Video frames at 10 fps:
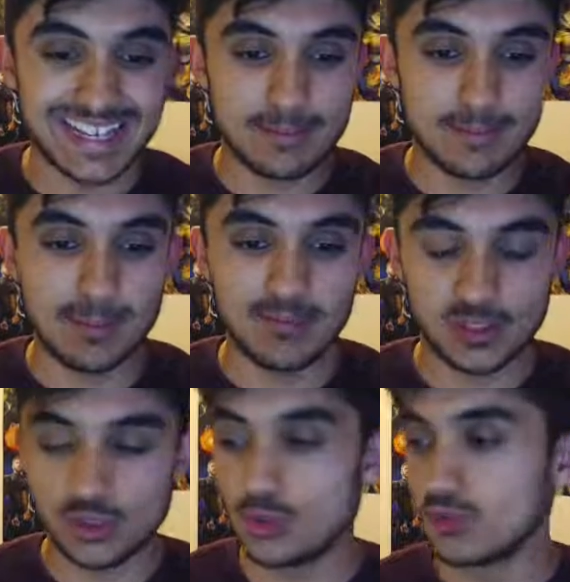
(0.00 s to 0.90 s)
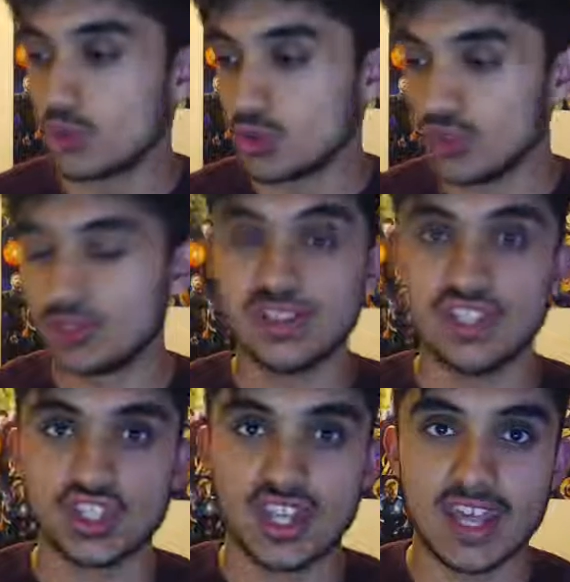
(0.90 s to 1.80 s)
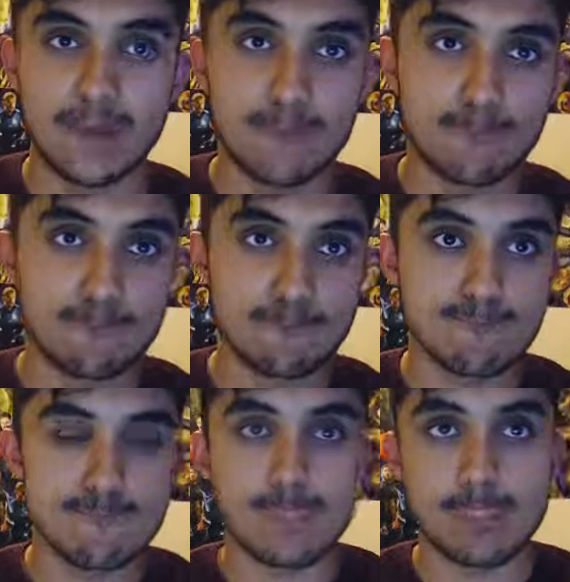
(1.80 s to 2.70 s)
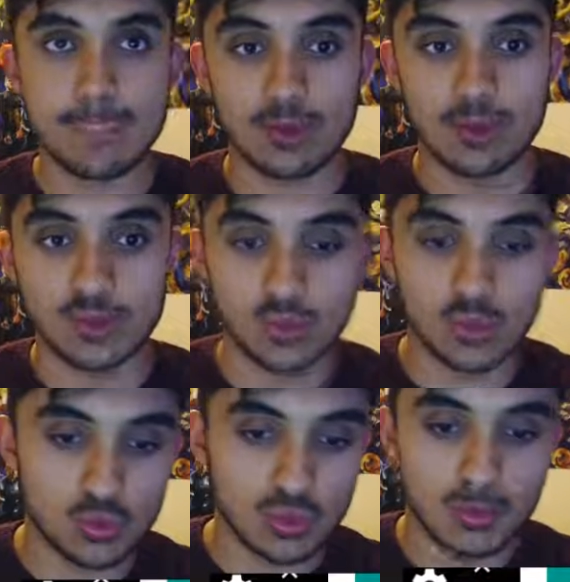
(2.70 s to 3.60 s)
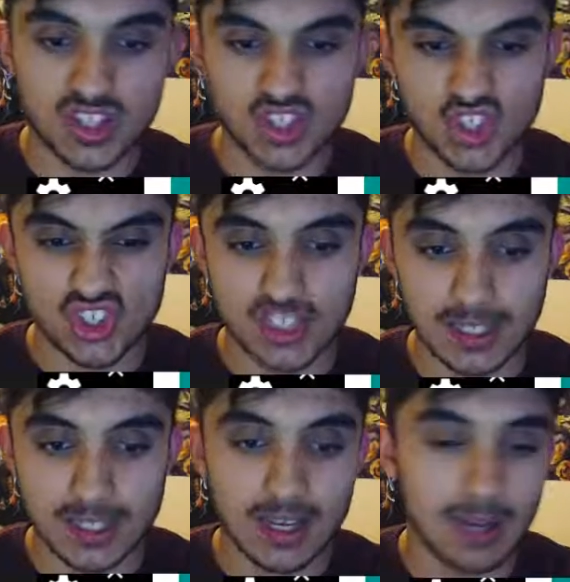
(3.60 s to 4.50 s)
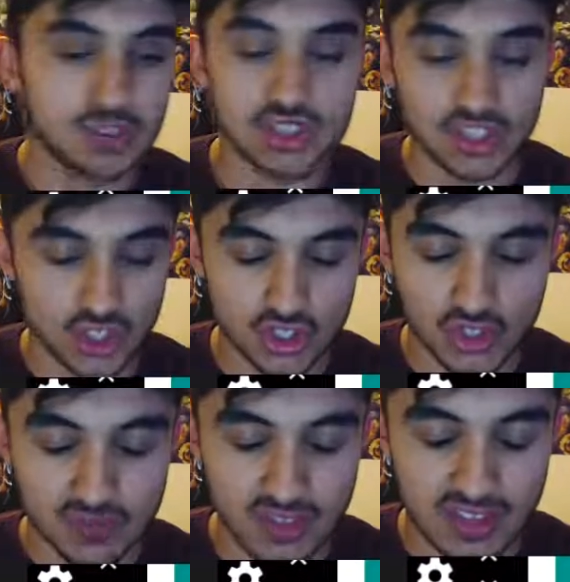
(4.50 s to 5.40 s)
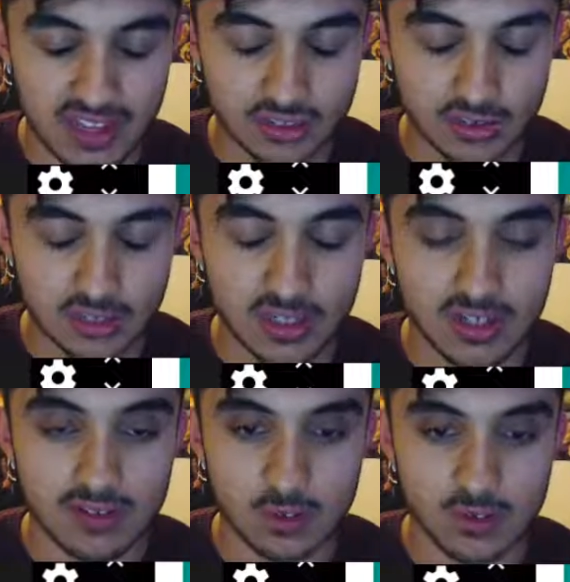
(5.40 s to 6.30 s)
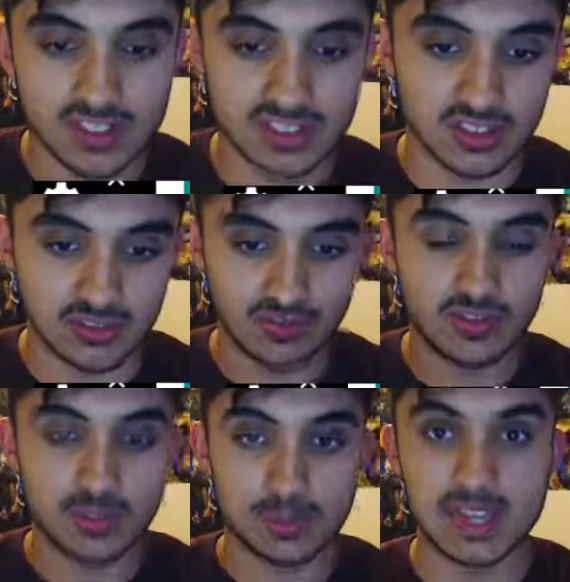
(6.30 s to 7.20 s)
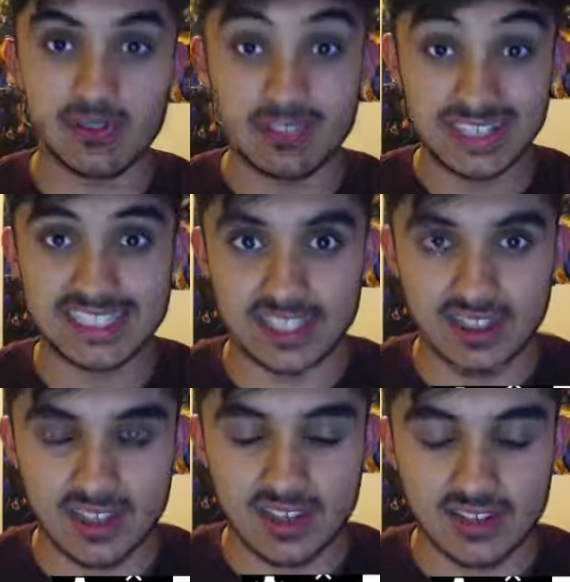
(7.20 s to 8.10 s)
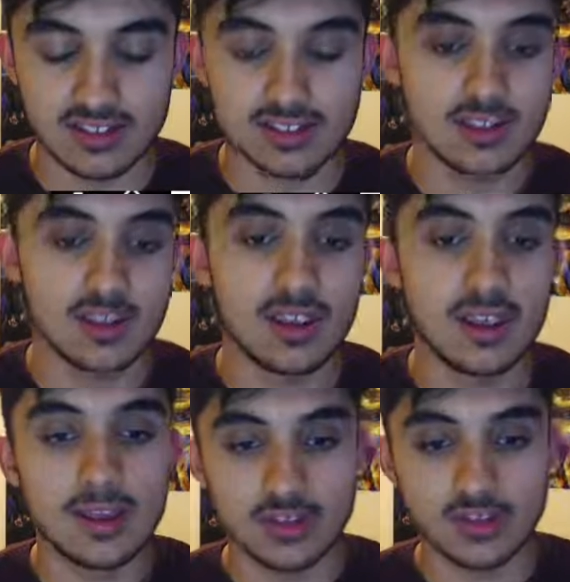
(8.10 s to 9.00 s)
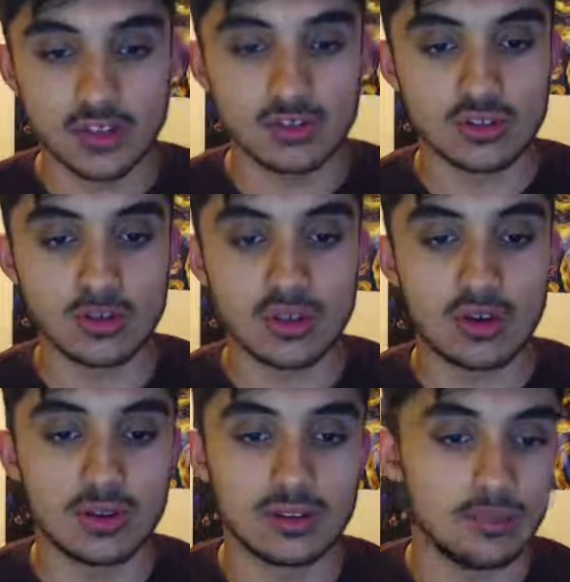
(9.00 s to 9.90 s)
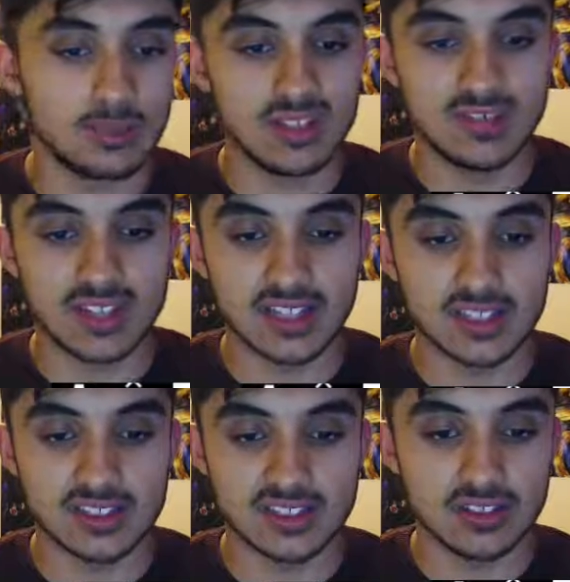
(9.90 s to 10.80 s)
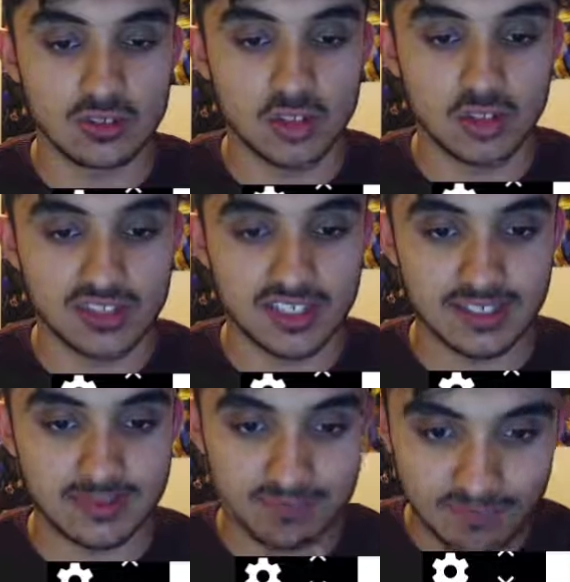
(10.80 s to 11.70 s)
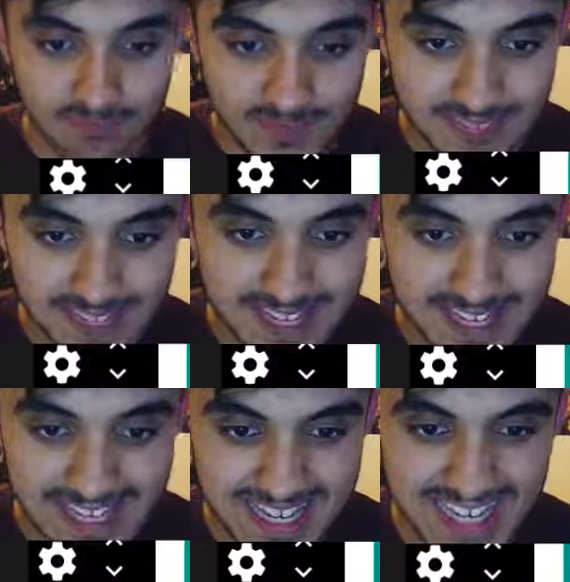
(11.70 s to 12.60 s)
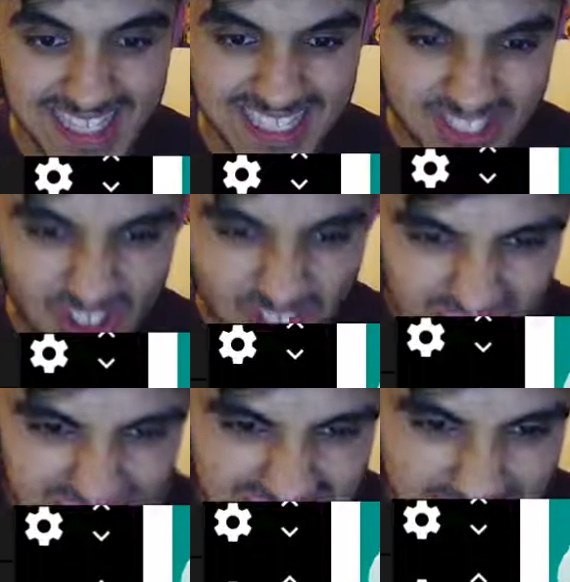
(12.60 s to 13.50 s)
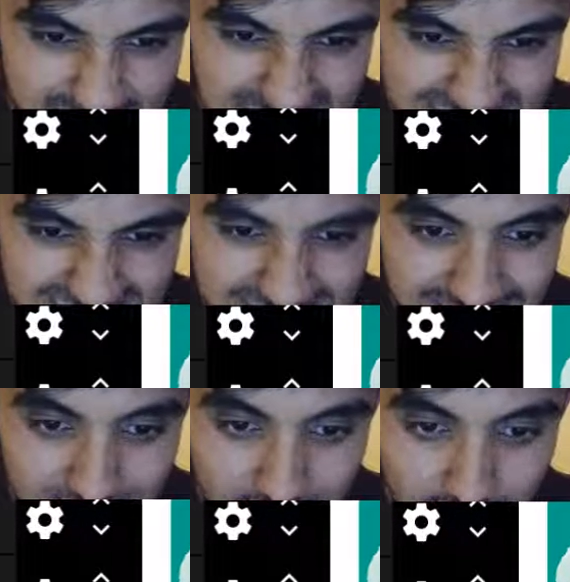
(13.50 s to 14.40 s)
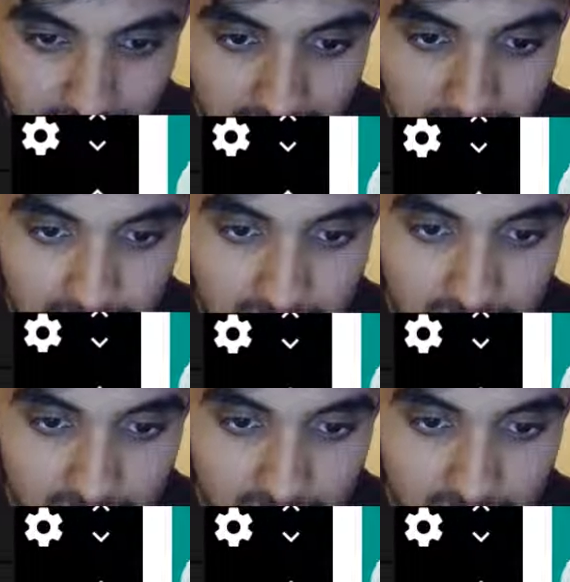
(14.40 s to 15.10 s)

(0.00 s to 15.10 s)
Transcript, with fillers: Batman v Superman, of course, Ultimate Edition there. Of course, which one am I judging here? I'm just going to judge it off the theatrical cut, of course. These are the films that were released in theatres. So I'll go with that one, but even then, it's still god tier, and it's not gonna let me. It's not gonna let me.